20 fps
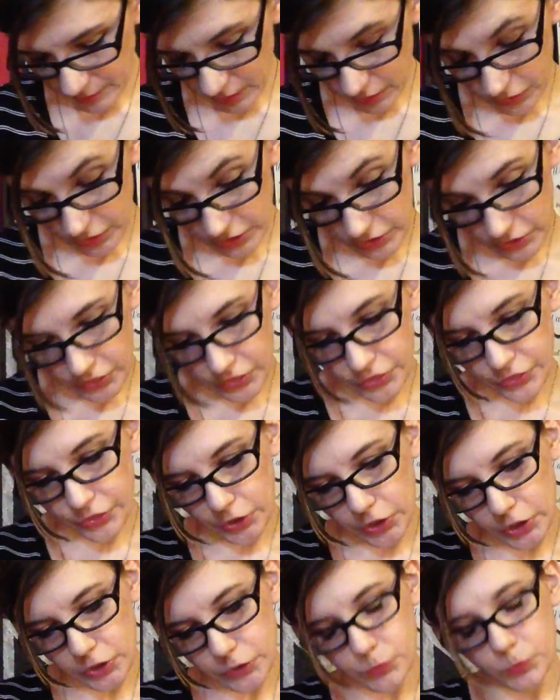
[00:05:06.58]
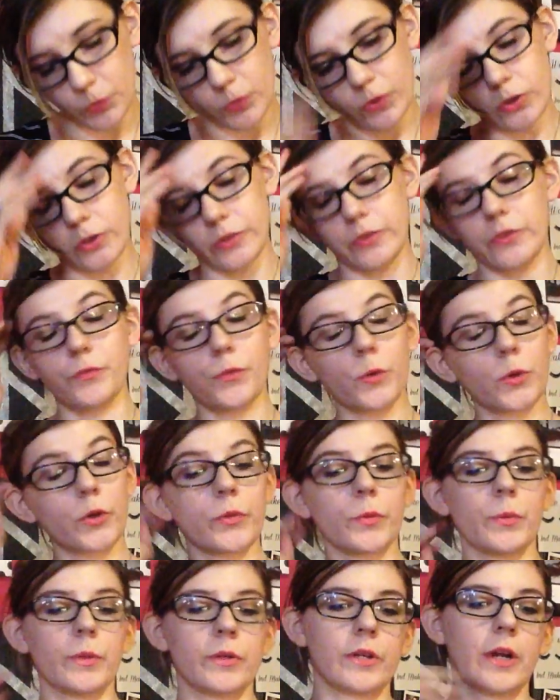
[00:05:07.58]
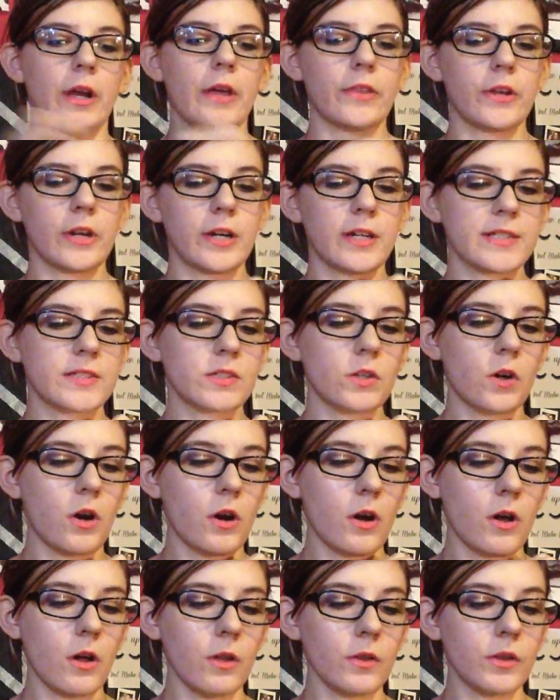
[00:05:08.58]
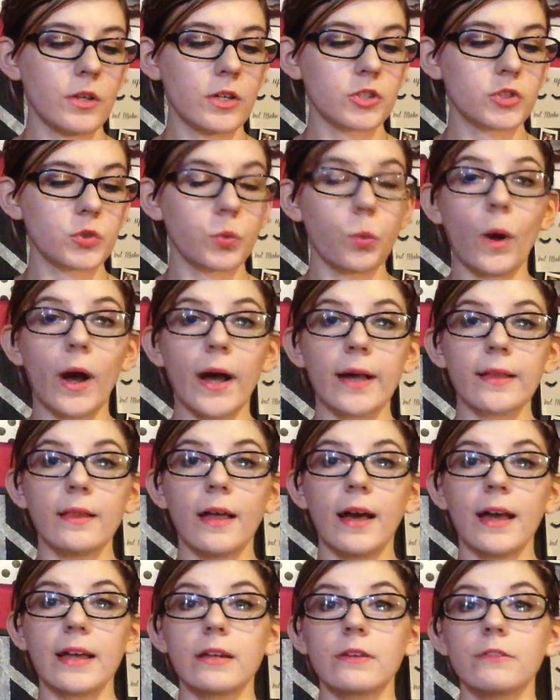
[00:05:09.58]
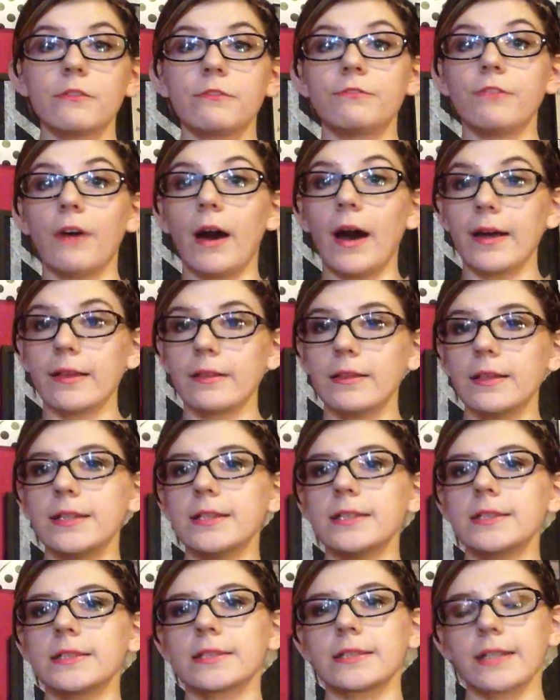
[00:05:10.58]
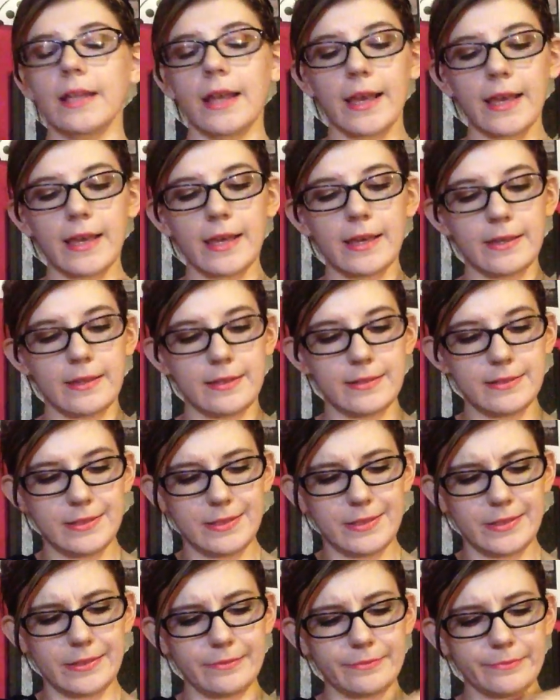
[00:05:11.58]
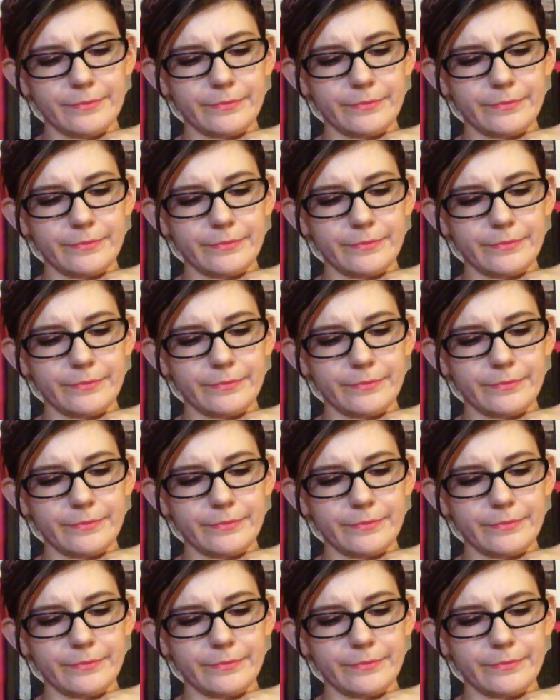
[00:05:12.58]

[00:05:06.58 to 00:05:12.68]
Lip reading: The third, or the fourth one rather, is called Twilight Violet, and